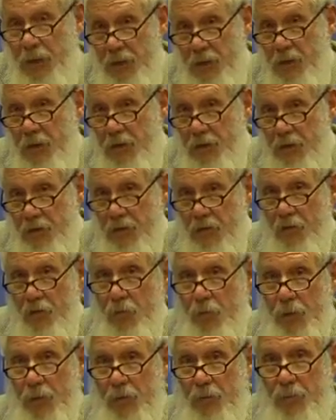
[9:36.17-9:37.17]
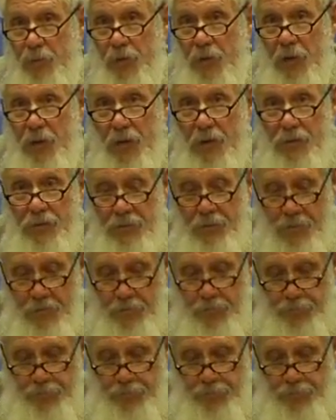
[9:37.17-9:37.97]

later got the Nobel Prize,